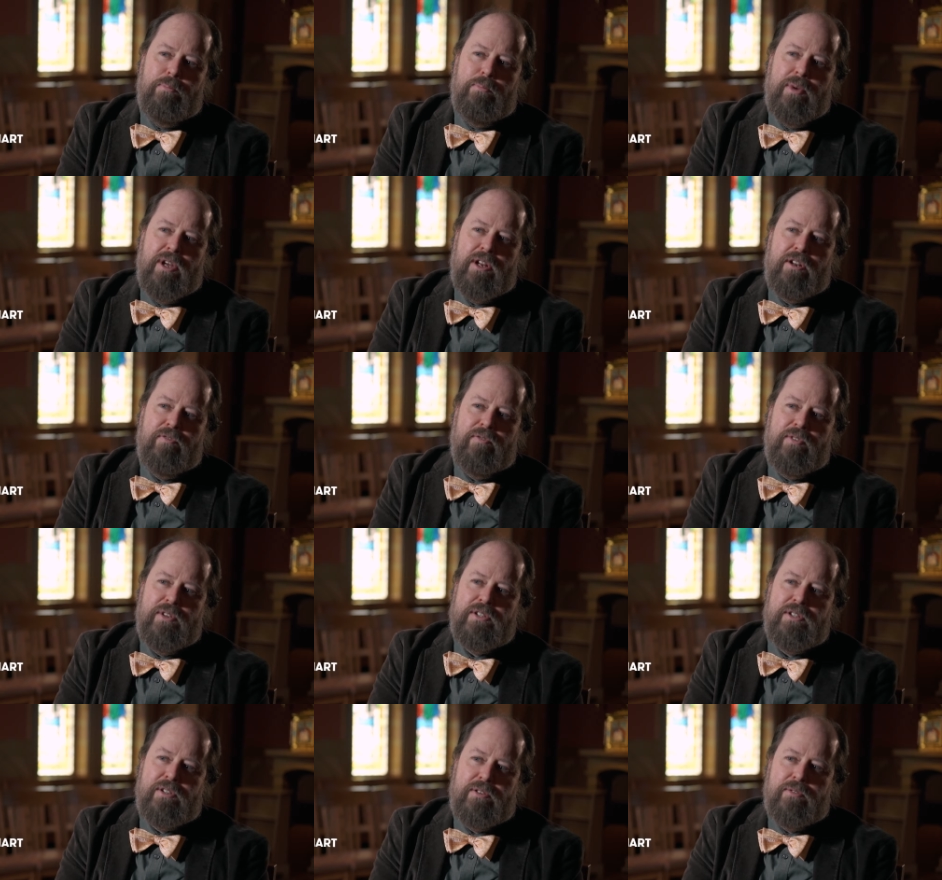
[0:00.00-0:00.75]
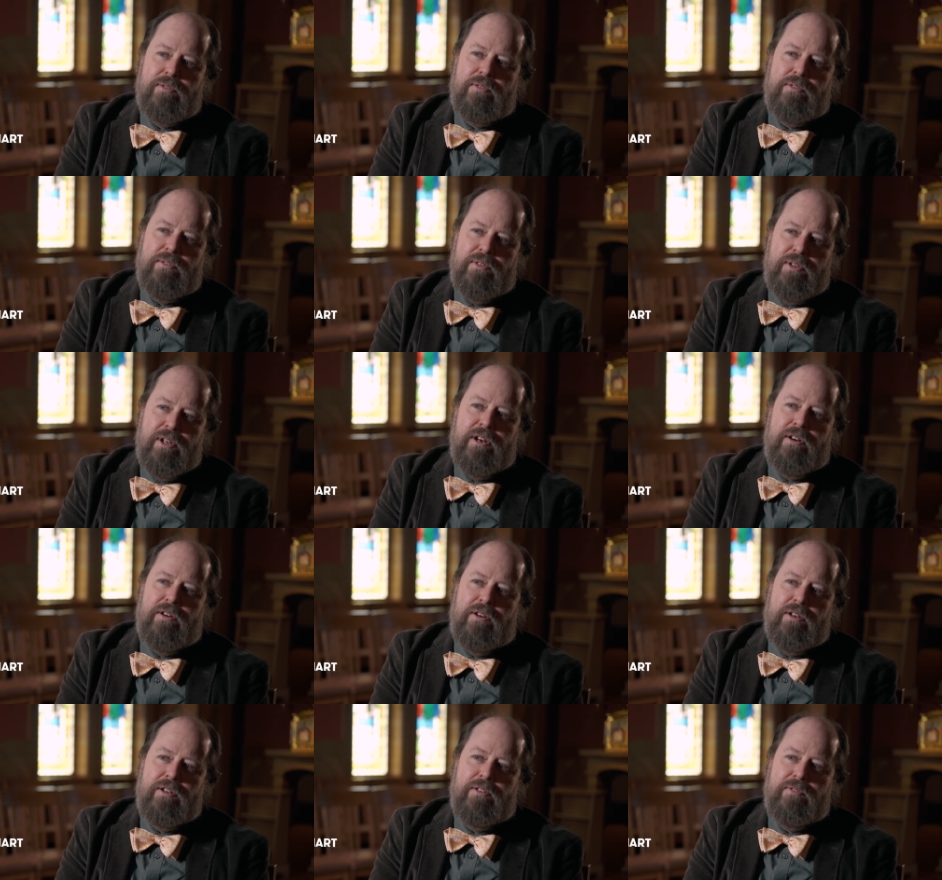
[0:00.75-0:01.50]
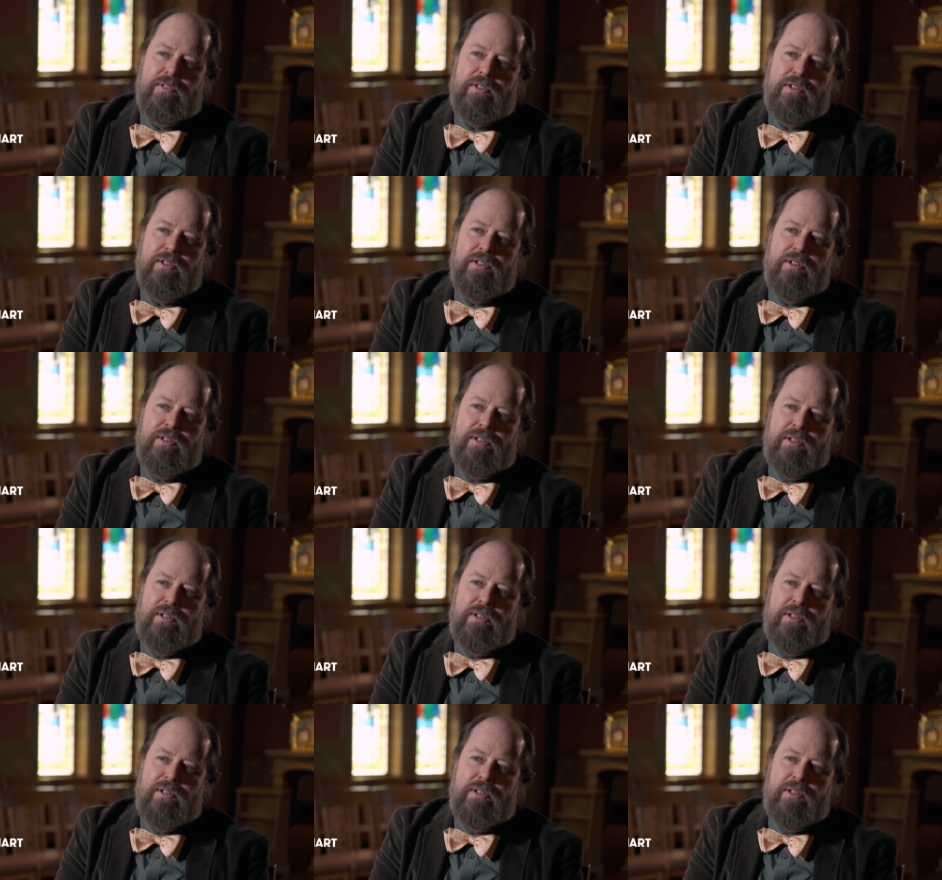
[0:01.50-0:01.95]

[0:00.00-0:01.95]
metaphysical narratives,